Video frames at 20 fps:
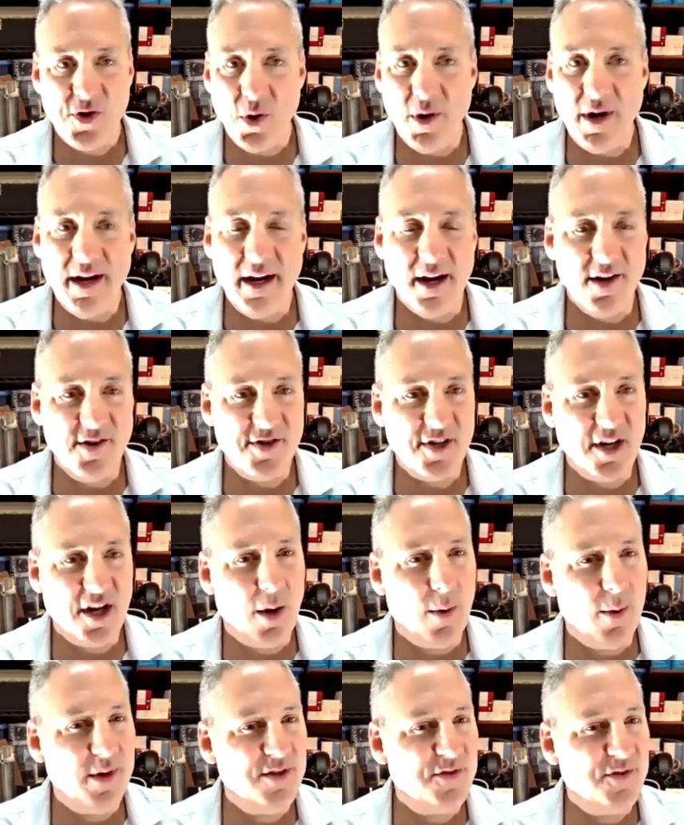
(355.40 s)
30 years
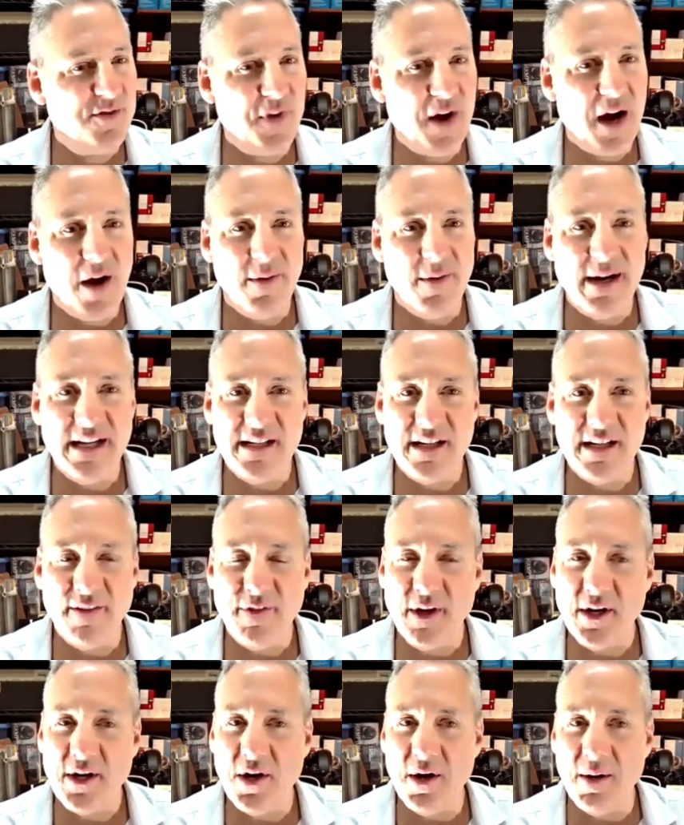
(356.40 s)
ago was very
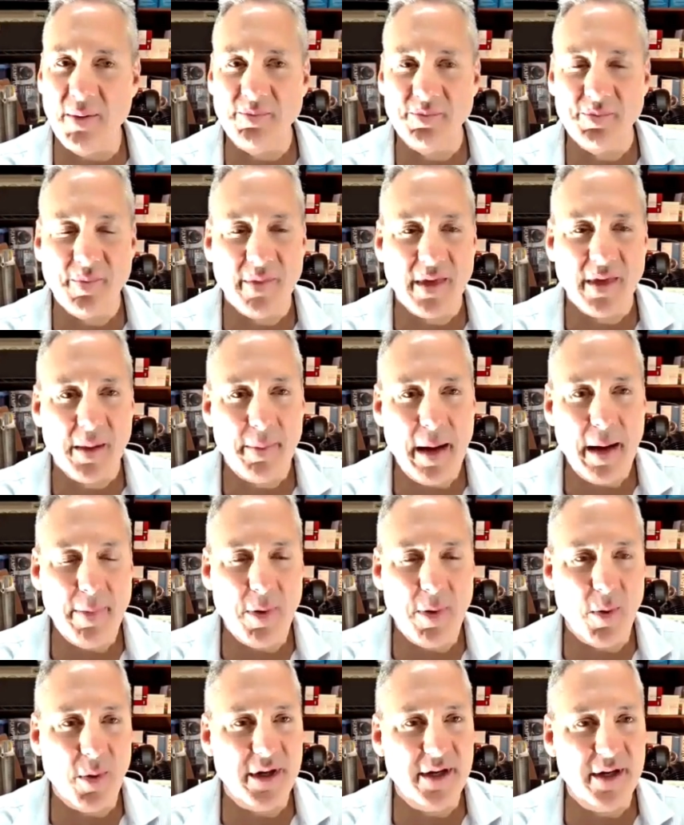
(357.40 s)
difficult.
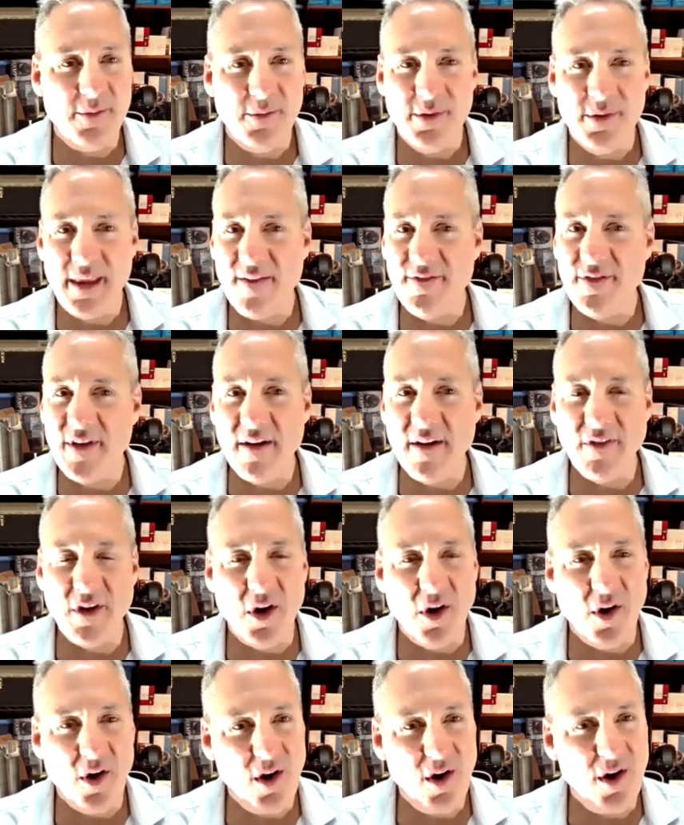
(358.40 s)
They've
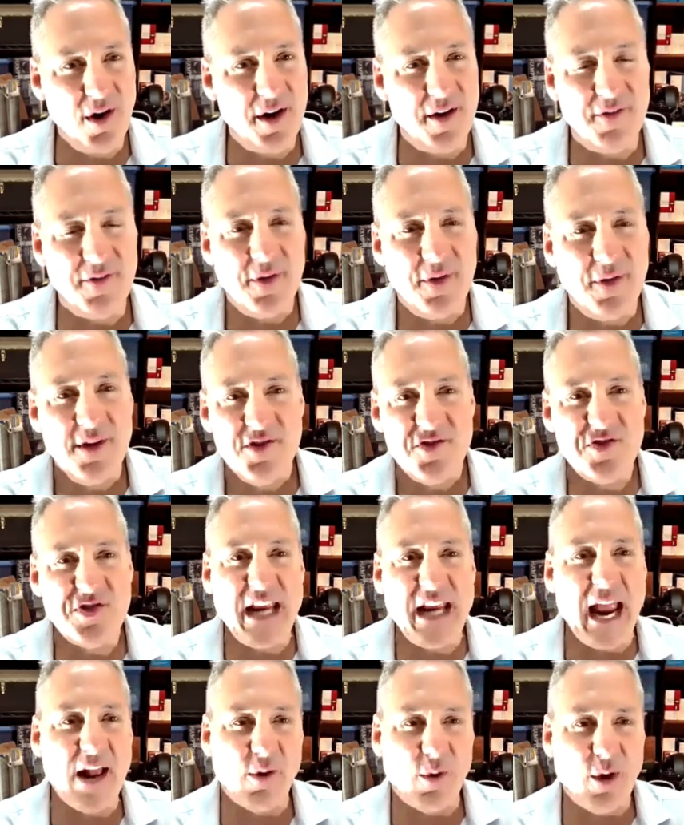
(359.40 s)
never heard of
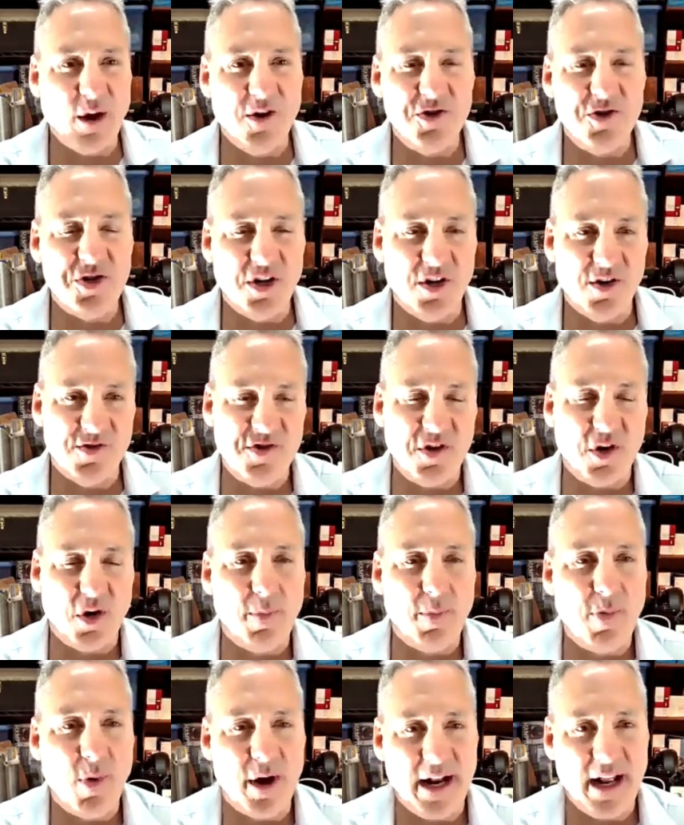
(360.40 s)
scalar energy or
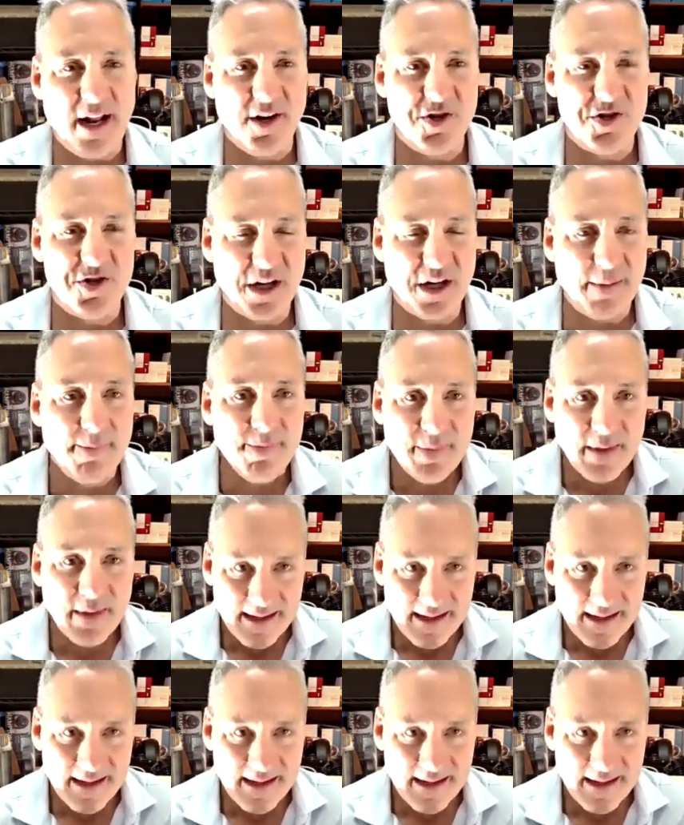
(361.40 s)
0 point energy.